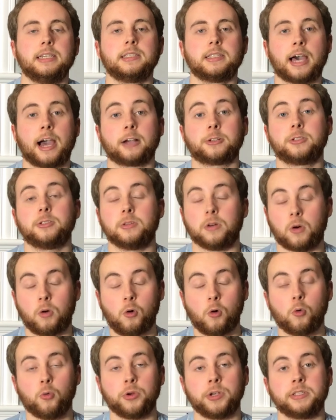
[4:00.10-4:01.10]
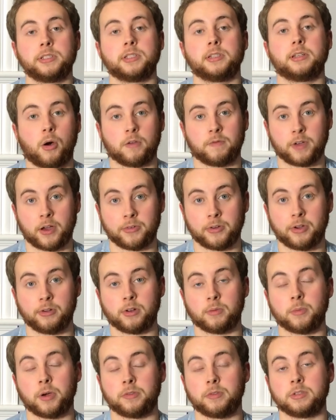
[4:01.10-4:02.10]
is actually the whole reason I found out
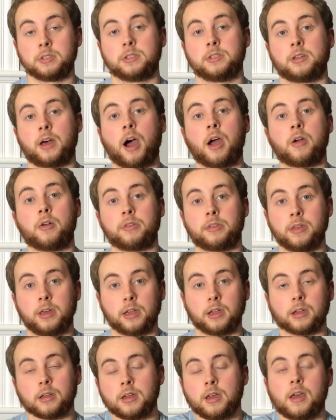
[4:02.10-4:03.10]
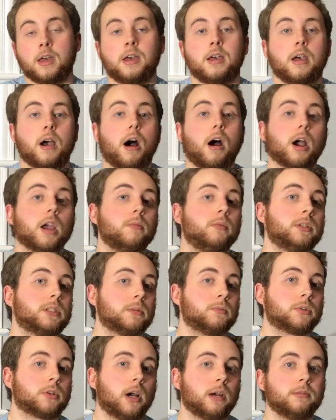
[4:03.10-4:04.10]
about this entire thing. I had been
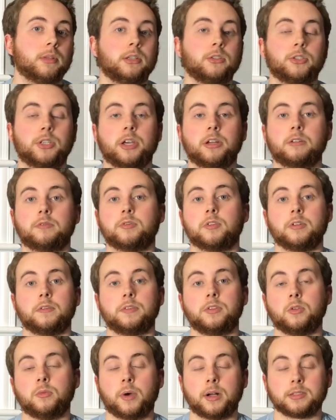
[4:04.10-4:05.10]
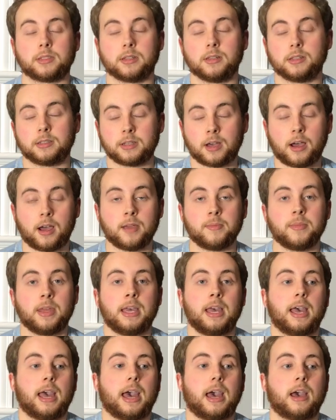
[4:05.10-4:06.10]
subscribed to his channel for a few months at the time,
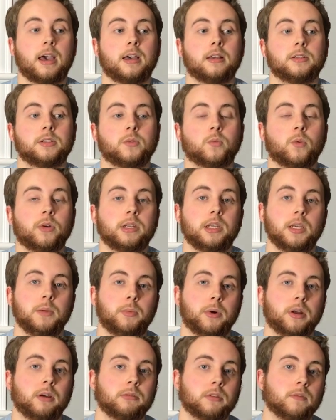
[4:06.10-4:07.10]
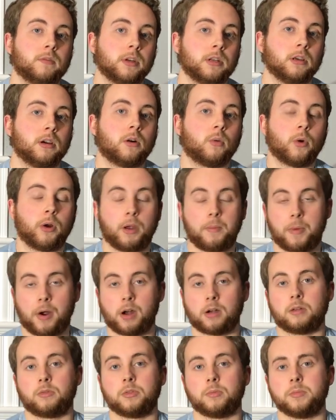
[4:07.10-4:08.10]
and when he put out the video where he
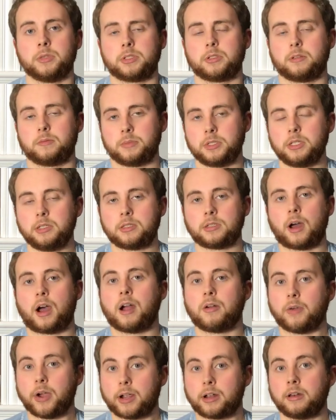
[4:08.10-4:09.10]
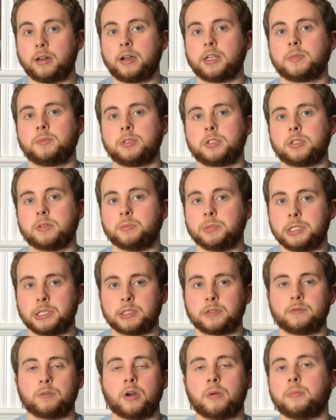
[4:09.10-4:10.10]
partnered with Mr. Beast, I recognized Mr.
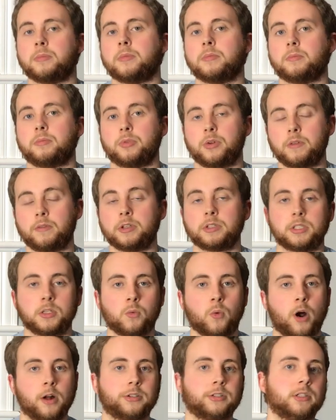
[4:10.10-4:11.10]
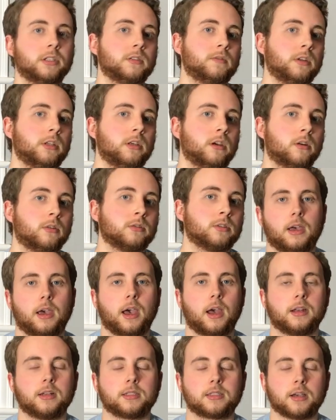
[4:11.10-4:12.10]
Beast from previously watching his videos
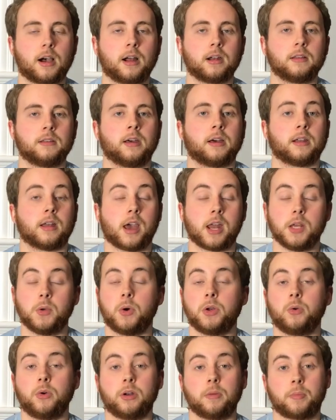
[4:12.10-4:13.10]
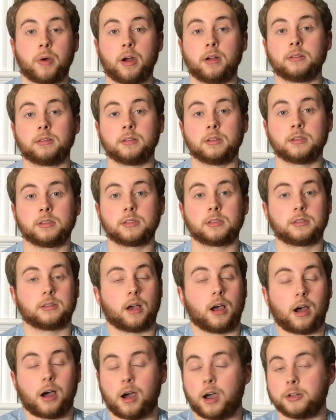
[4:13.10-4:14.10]
and decided that anyone who had a part in this,
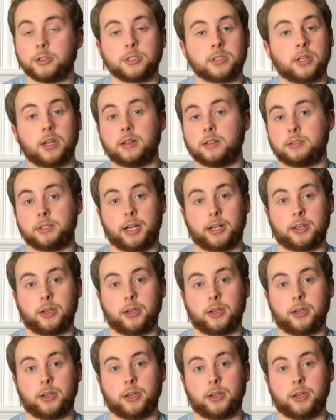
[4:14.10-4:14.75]
I just had to check